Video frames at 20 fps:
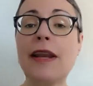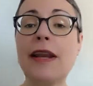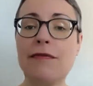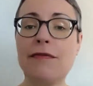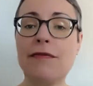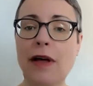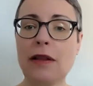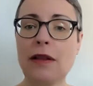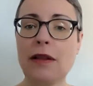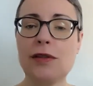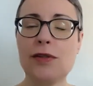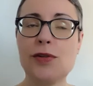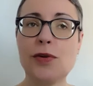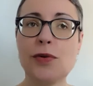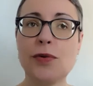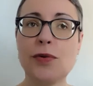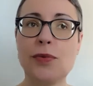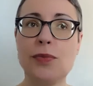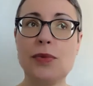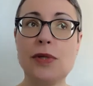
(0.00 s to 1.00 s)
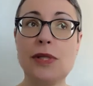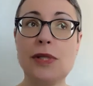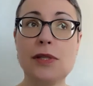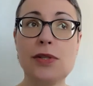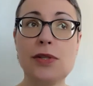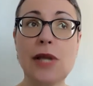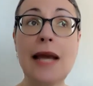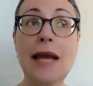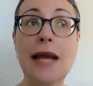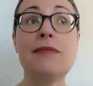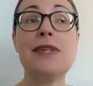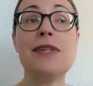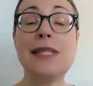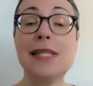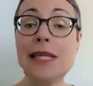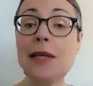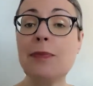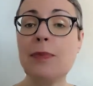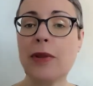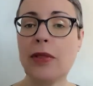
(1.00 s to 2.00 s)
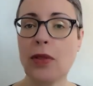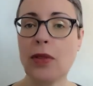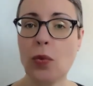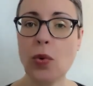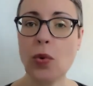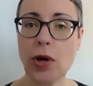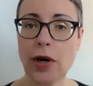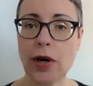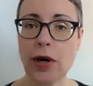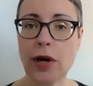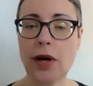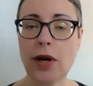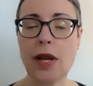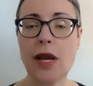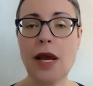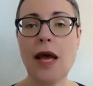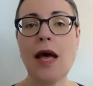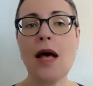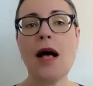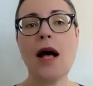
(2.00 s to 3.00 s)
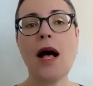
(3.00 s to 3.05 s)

felt so kind of deep in the work.